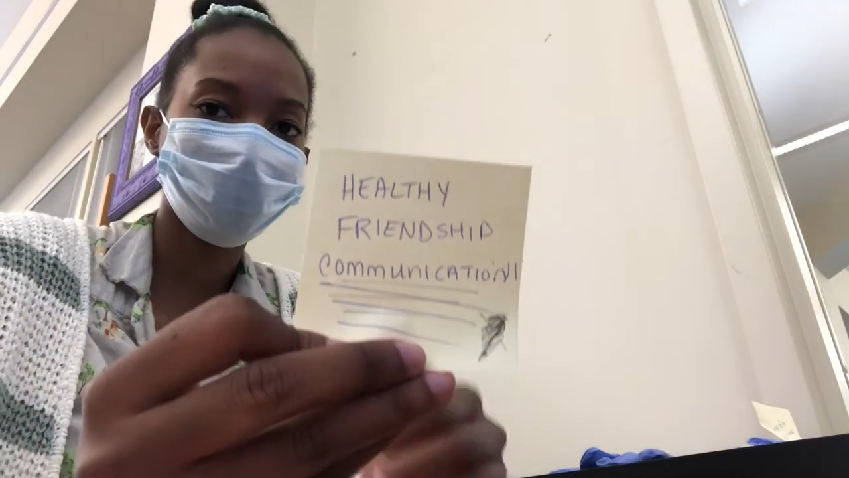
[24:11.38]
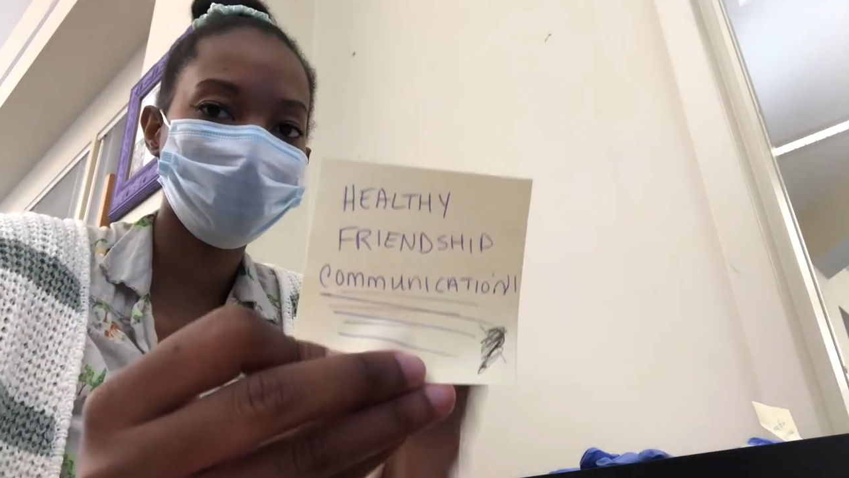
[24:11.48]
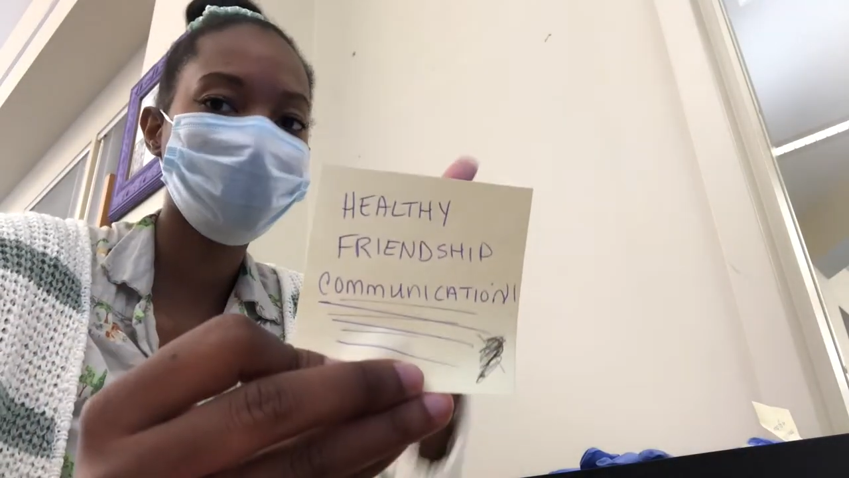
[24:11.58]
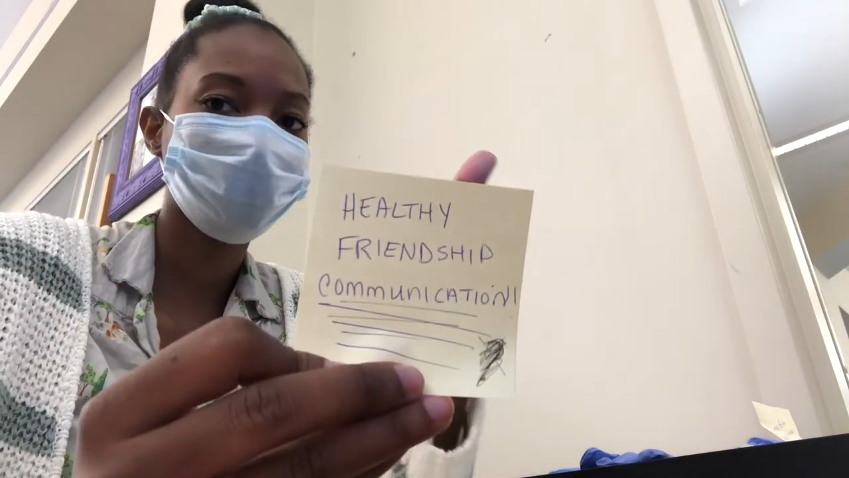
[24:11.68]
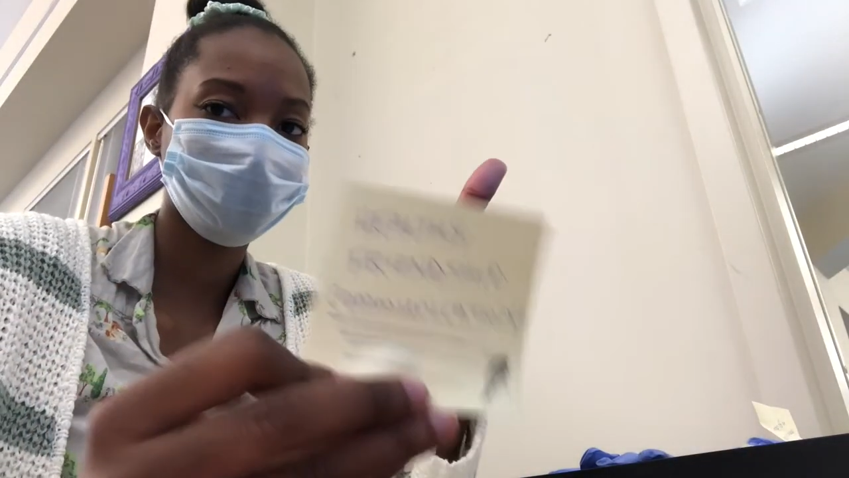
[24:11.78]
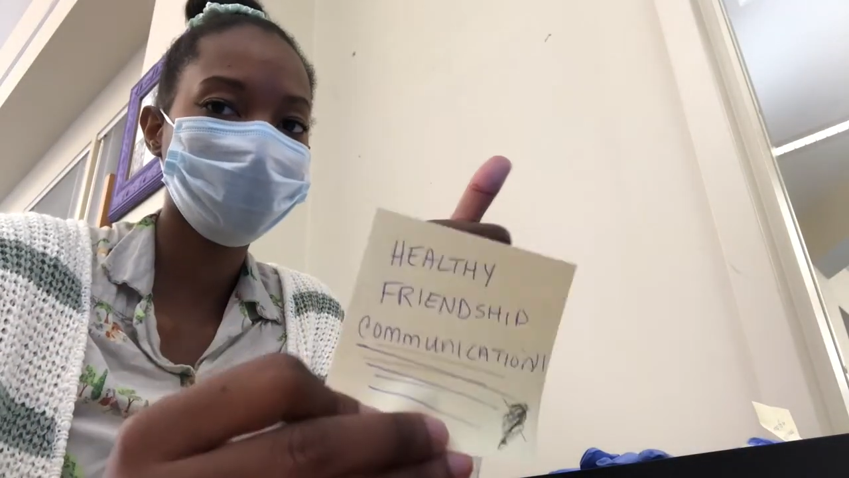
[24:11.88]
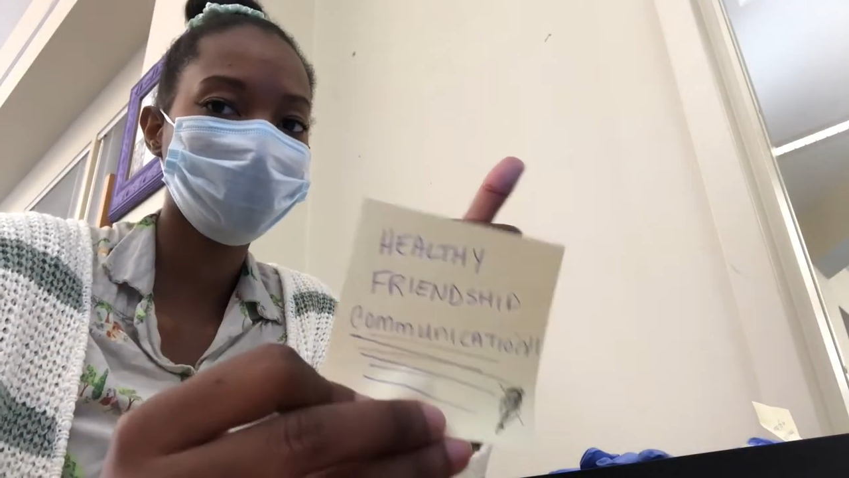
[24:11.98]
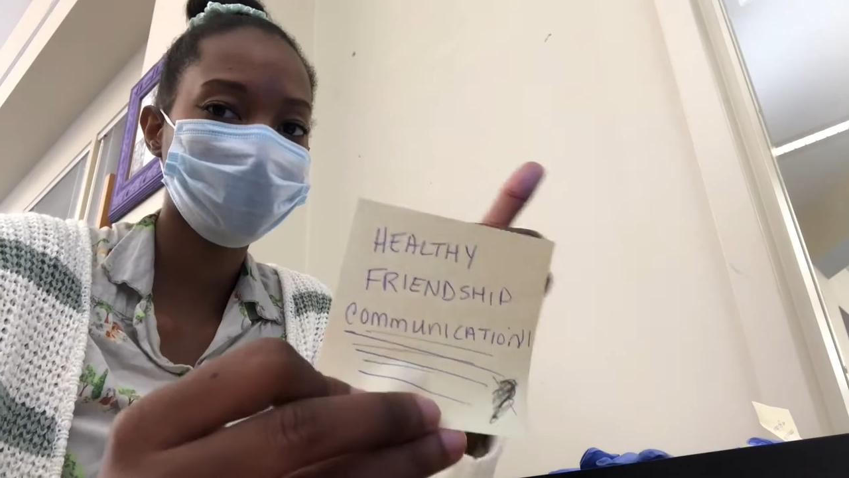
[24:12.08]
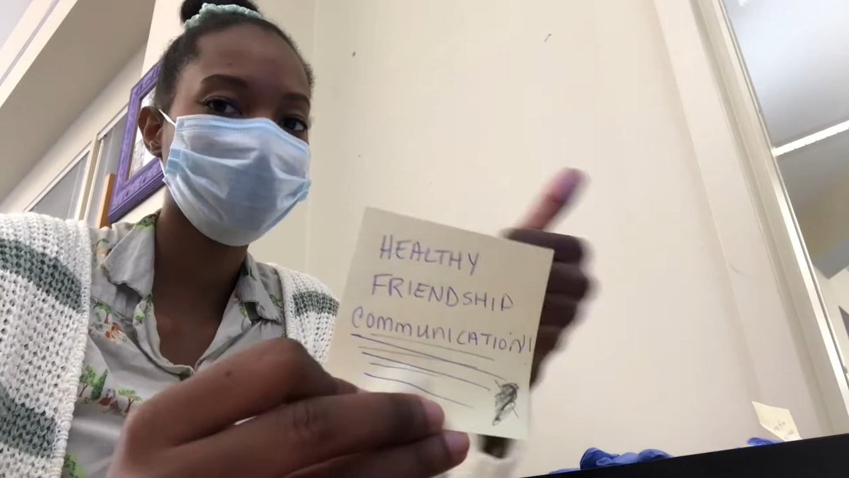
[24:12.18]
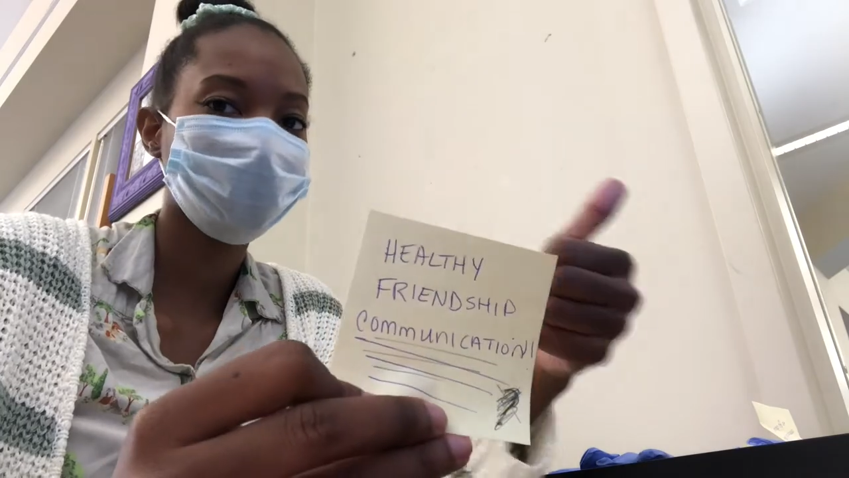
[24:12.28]
but actually
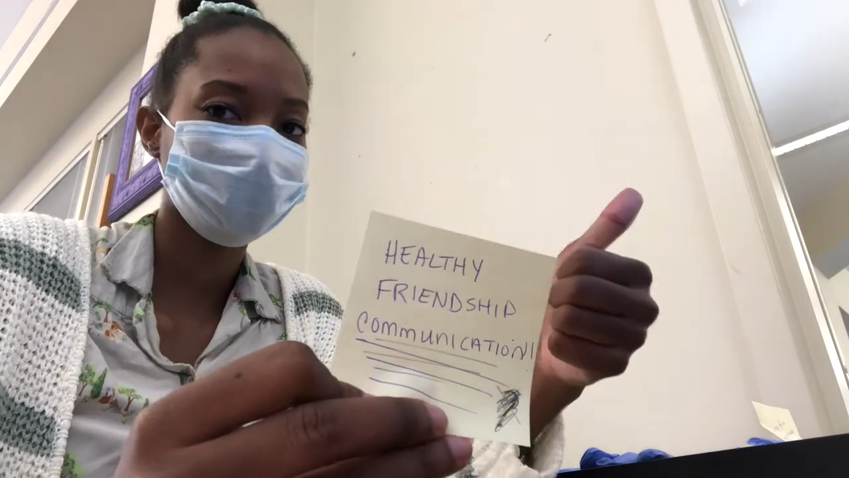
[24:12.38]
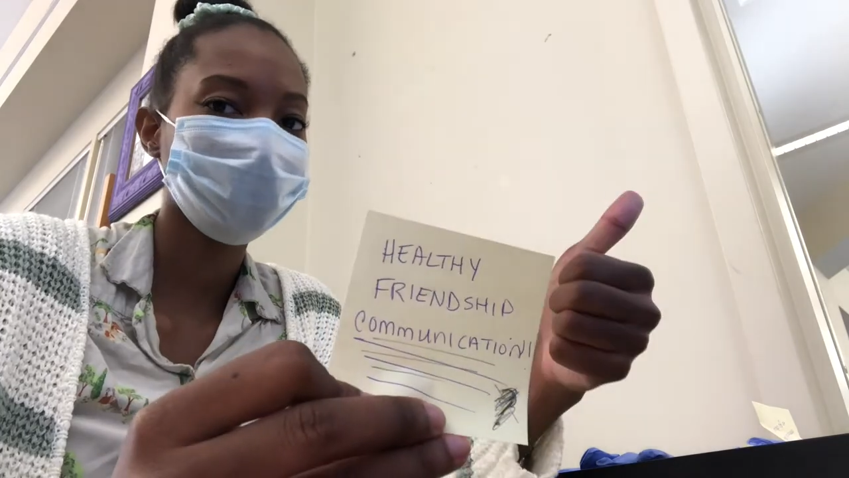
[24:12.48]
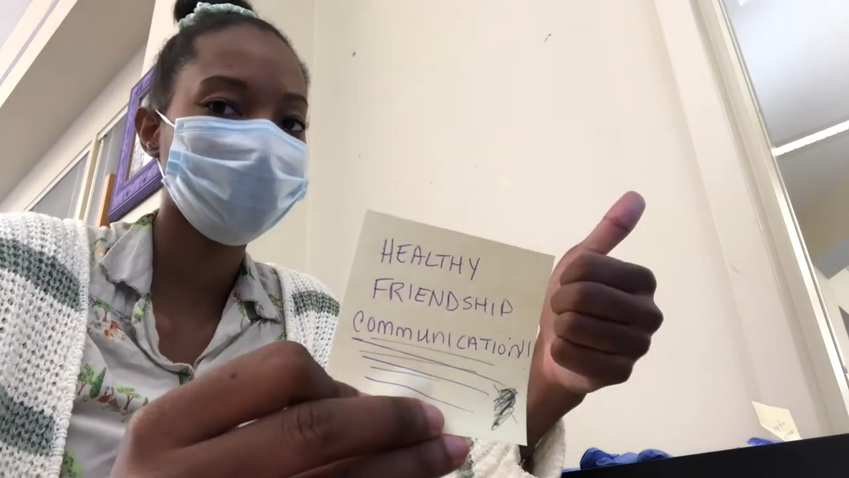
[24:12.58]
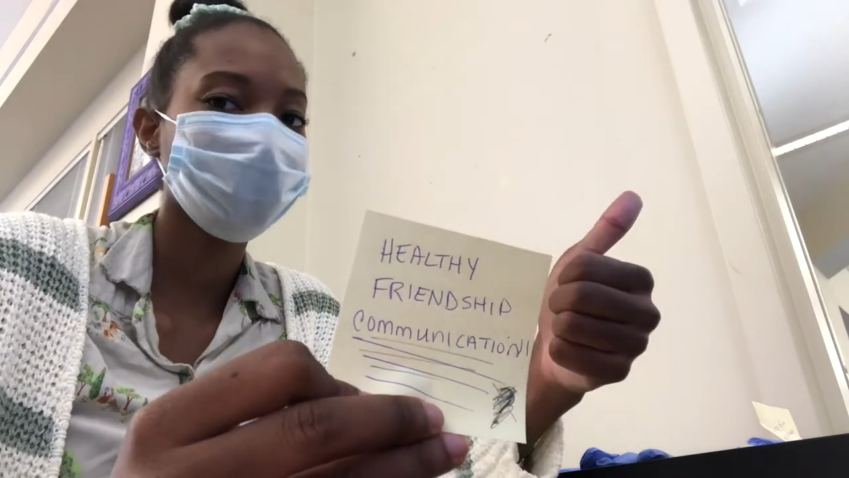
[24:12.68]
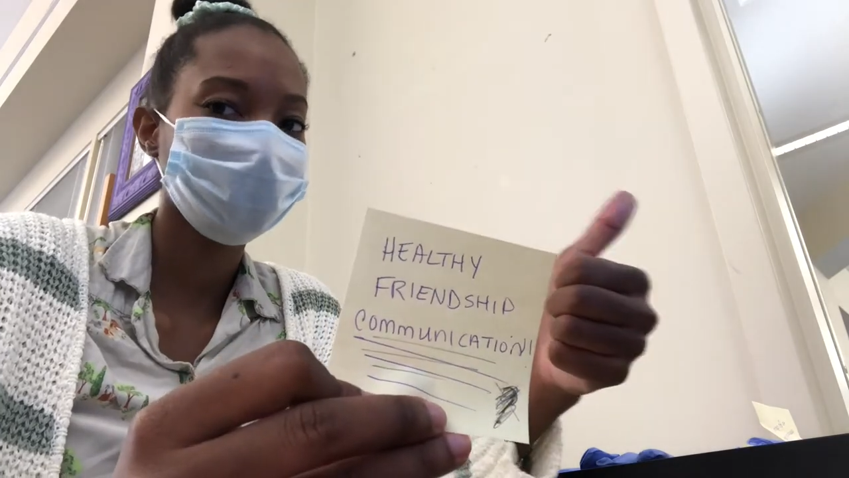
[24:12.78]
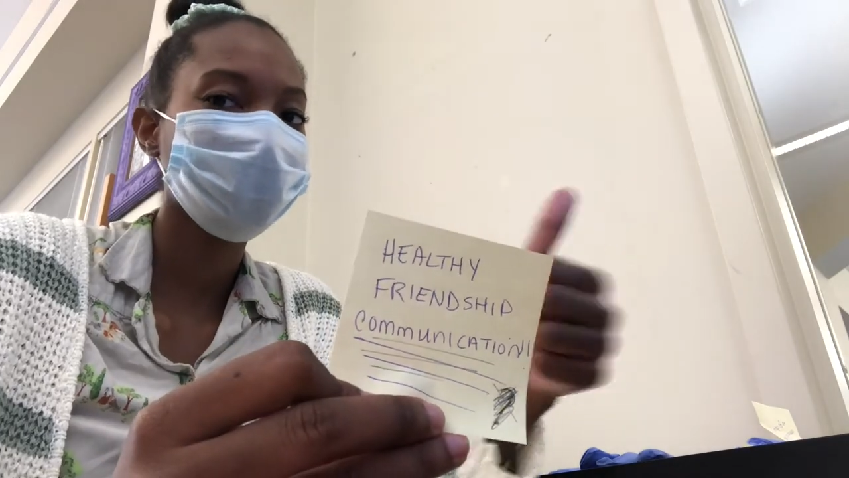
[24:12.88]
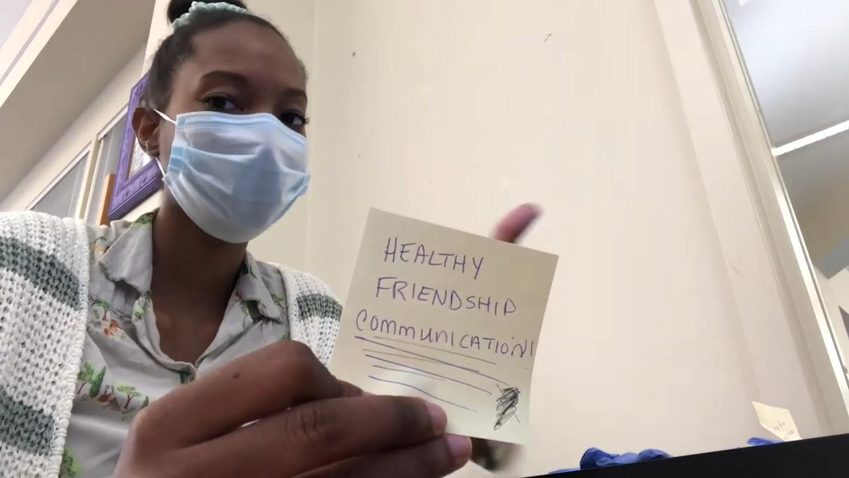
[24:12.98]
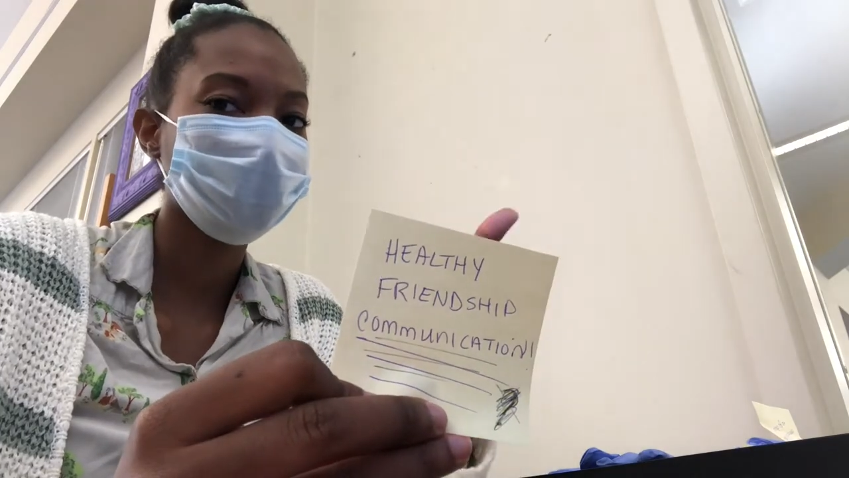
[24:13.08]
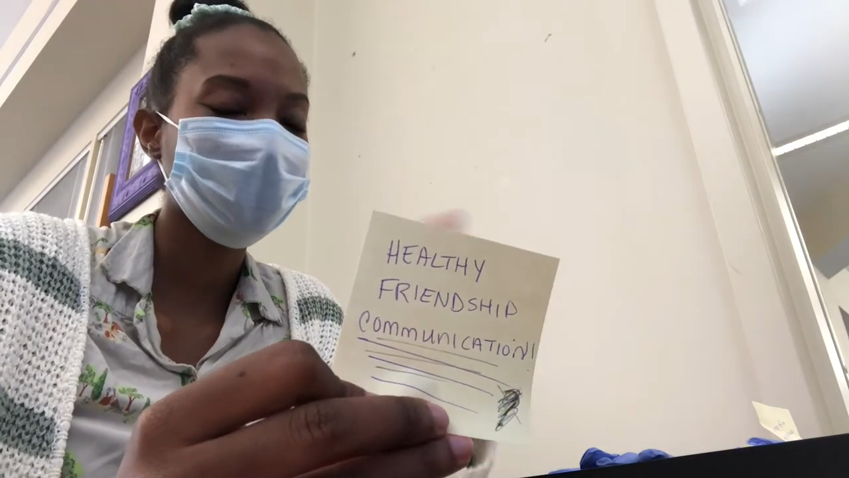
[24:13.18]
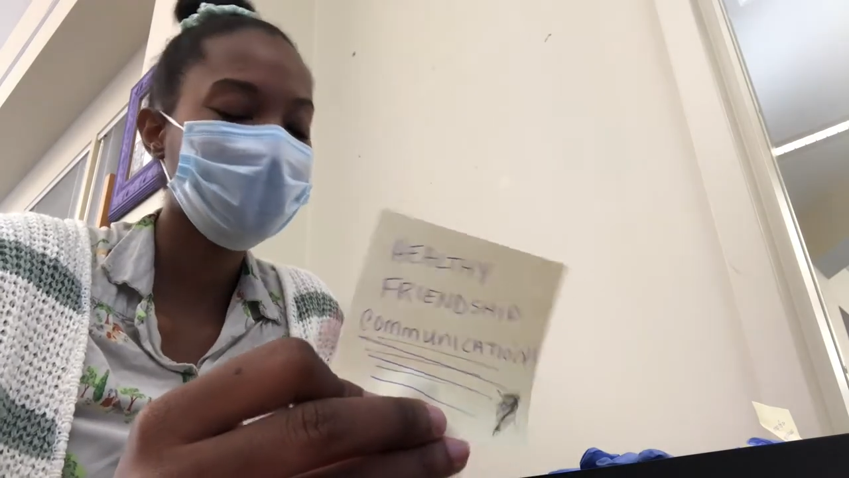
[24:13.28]
a live reaction to the book